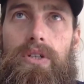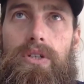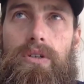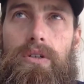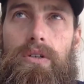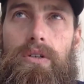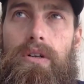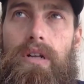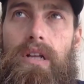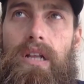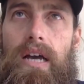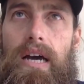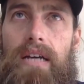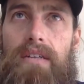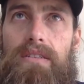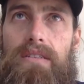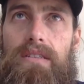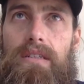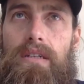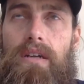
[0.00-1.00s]
you're
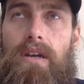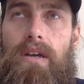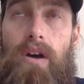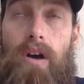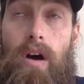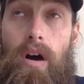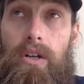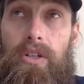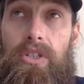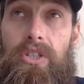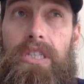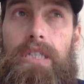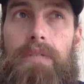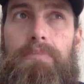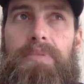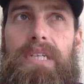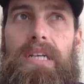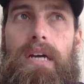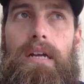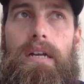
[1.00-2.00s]
utilizing on a
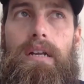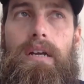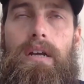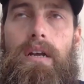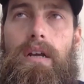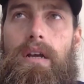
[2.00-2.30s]
sheep's head,